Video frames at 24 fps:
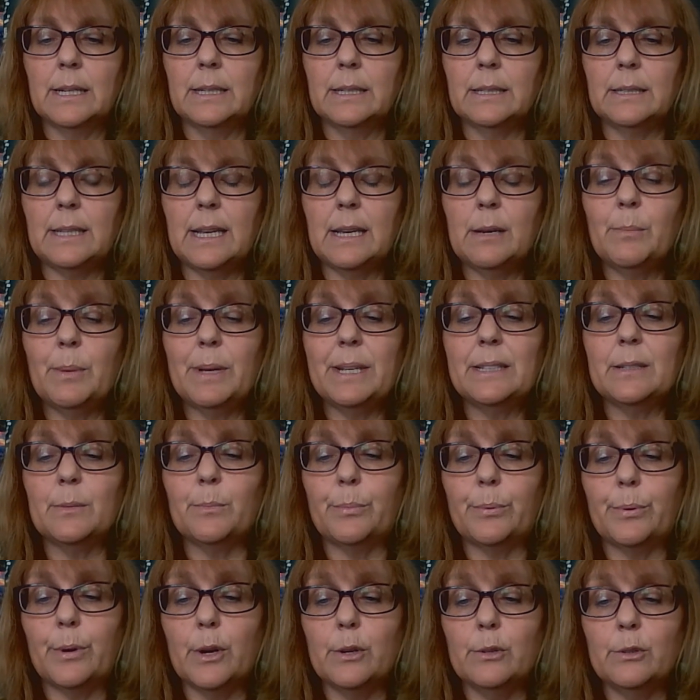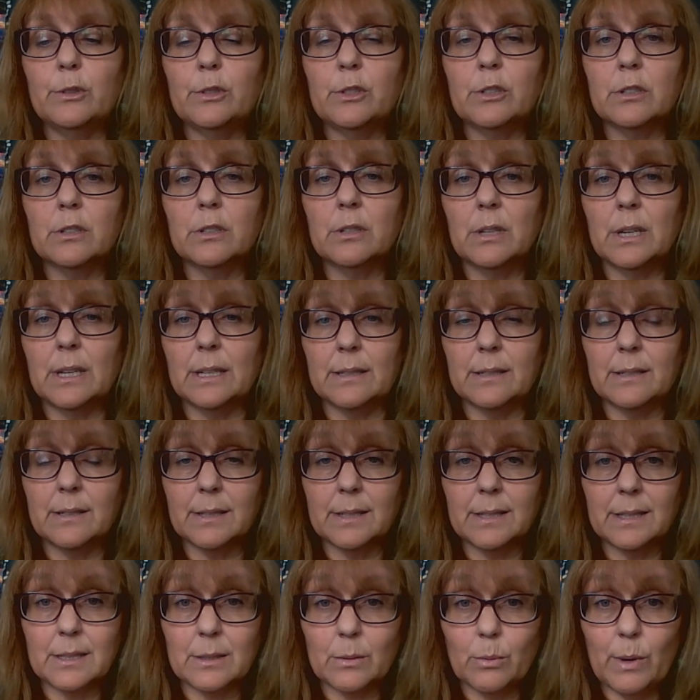Digby's approach is to
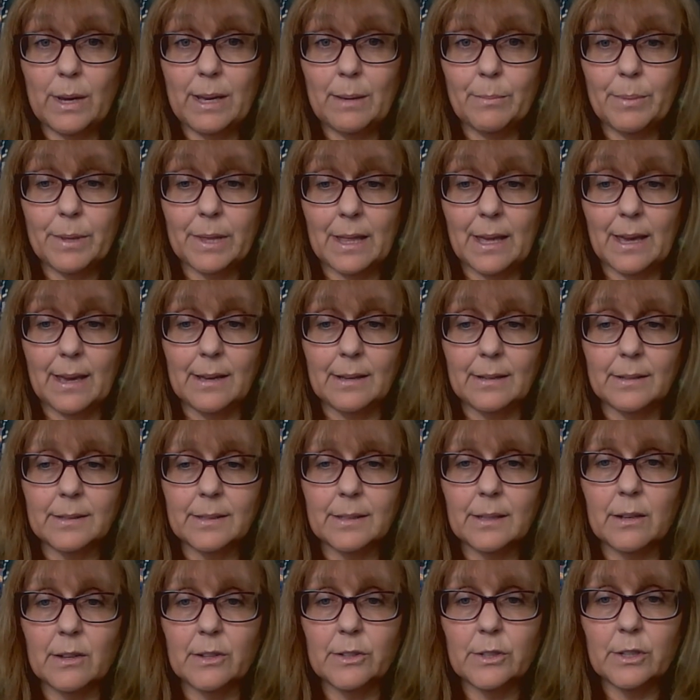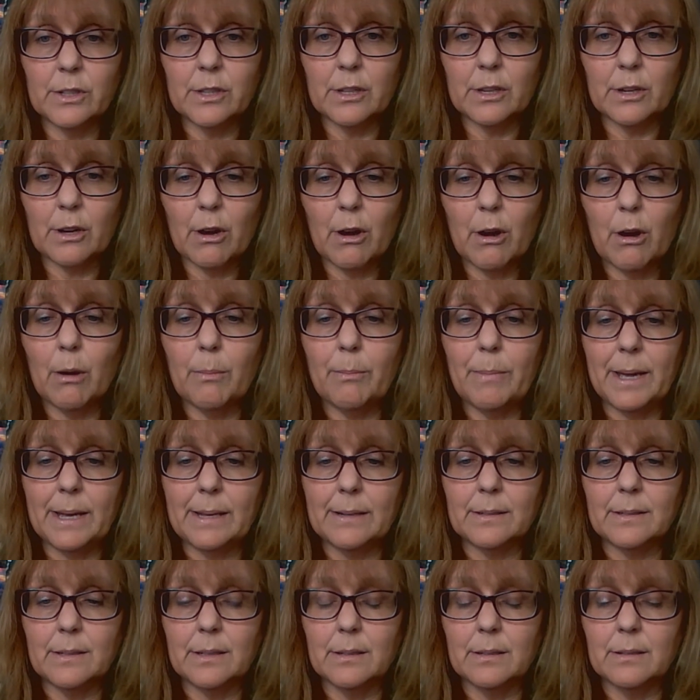sweep things under the
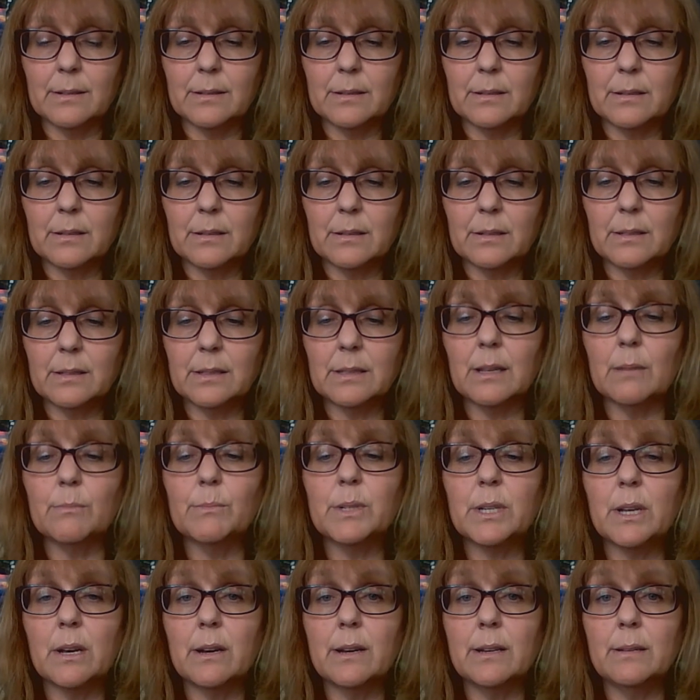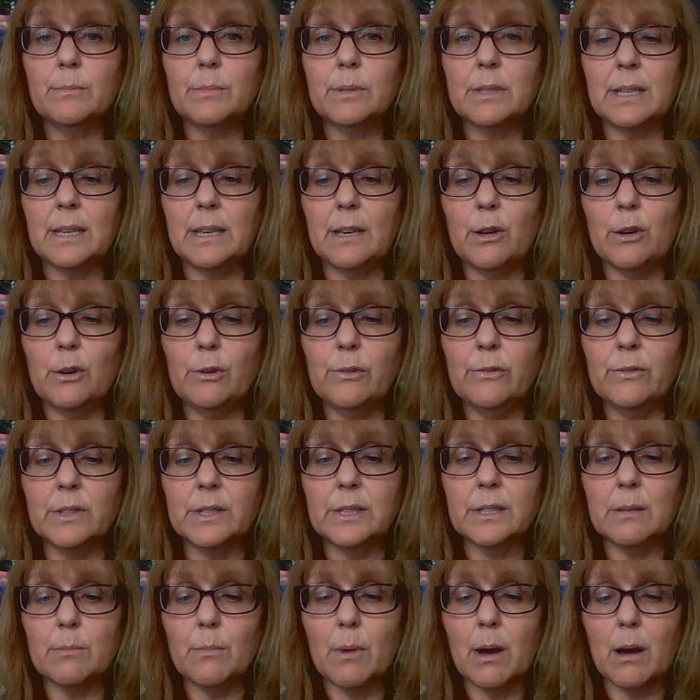carpet. Sometimes he
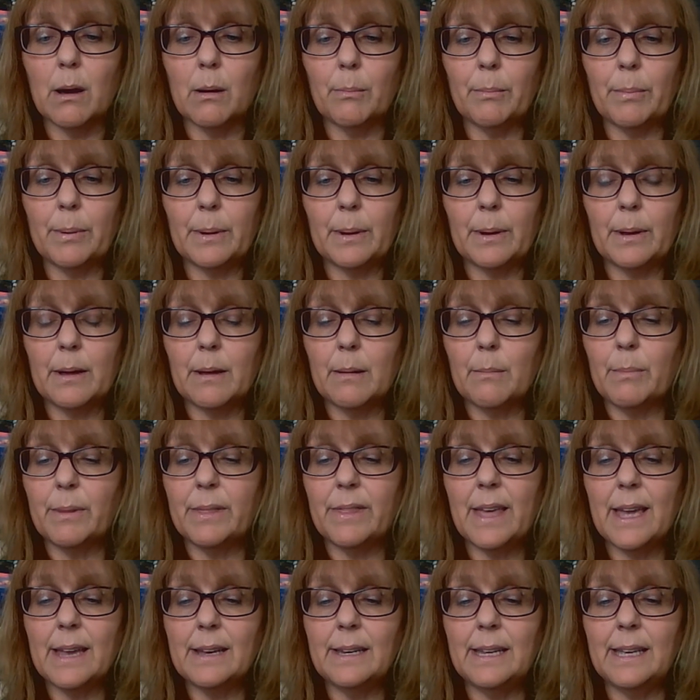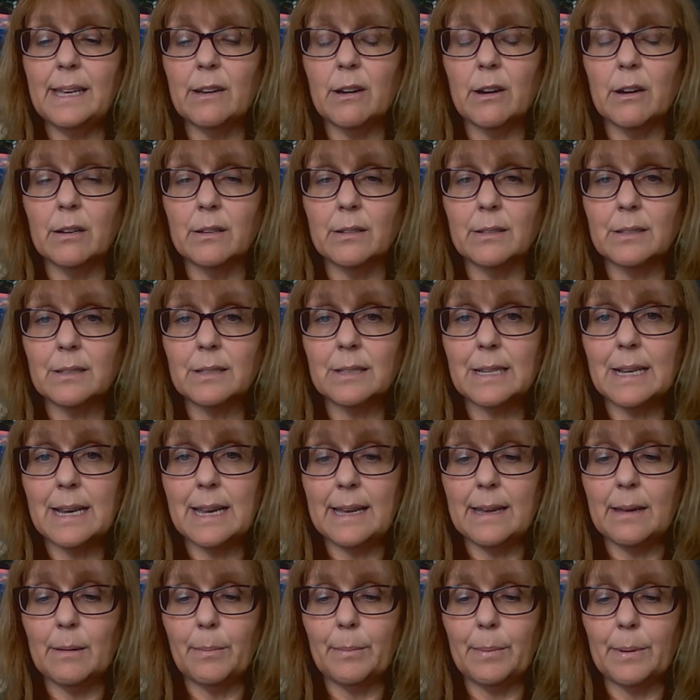hoovers them up, but then he can't
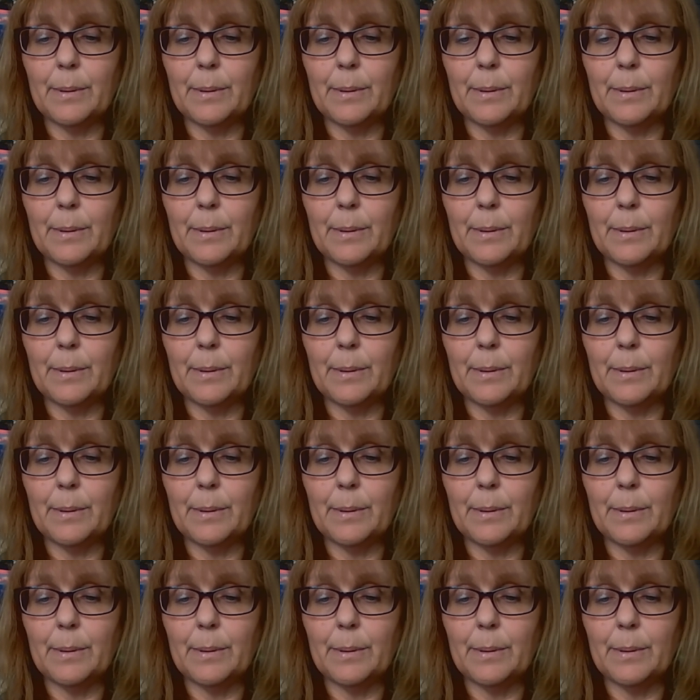sleep,